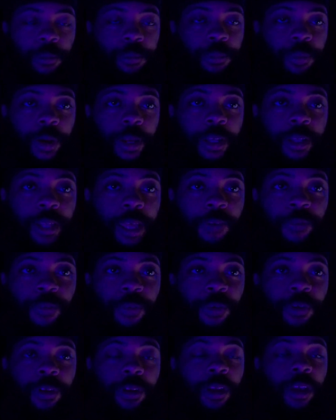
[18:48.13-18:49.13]
Bro, he left
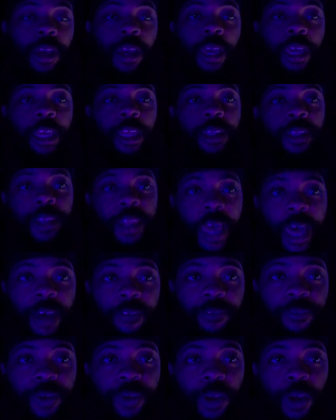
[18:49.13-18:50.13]

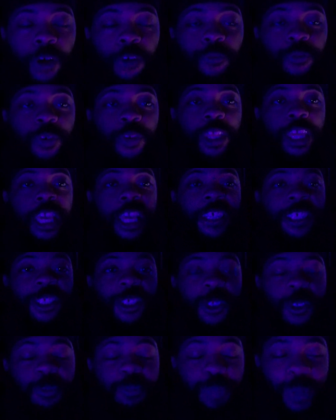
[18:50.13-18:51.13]
for the
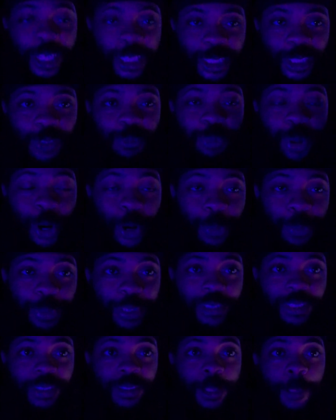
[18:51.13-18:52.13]
explicit
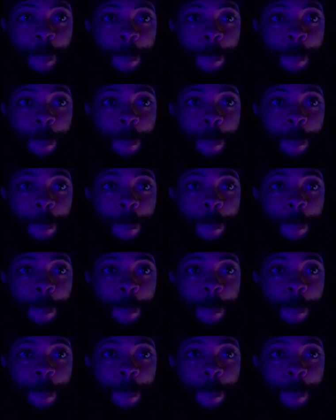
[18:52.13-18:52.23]
purpose.